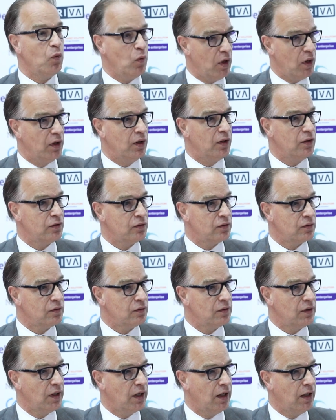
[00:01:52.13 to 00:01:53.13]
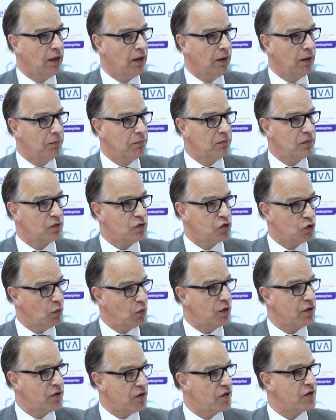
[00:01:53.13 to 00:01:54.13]
the world
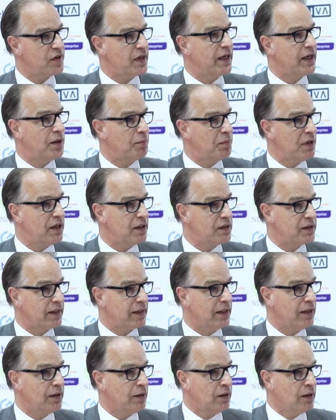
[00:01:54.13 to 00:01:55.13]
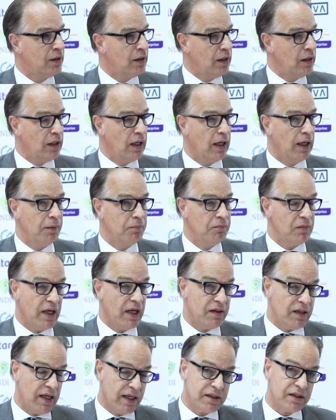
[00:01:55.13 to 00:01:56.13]
towards sustainability,
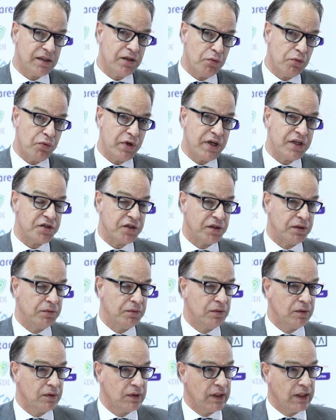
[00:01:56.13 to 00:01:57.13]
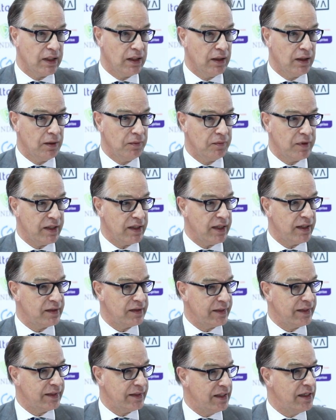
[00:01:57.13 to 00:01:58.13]
and that in a region that I
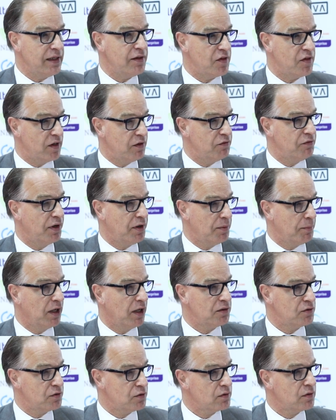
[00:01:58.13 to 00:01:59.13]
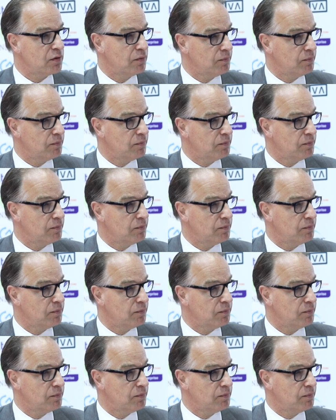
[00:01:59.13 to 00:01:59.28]
think needs it very much.